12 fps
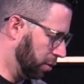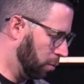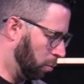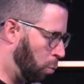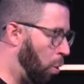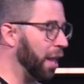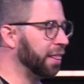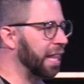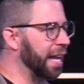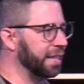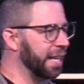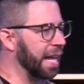one
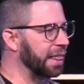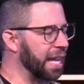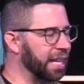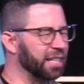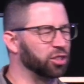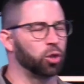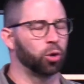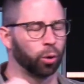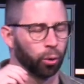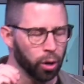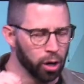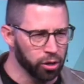thing that I think is
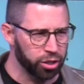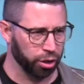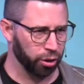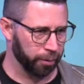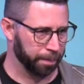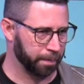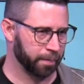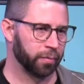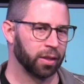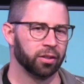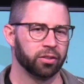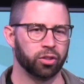crucial
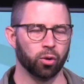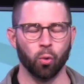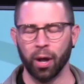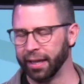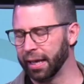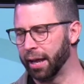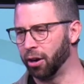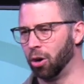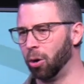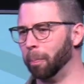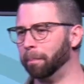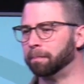to winning at
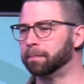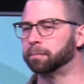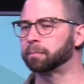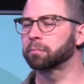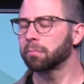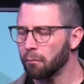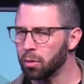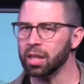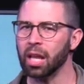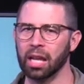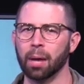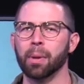home.
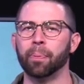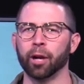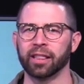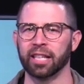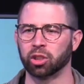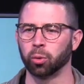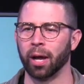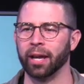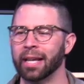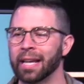Let me put it this way.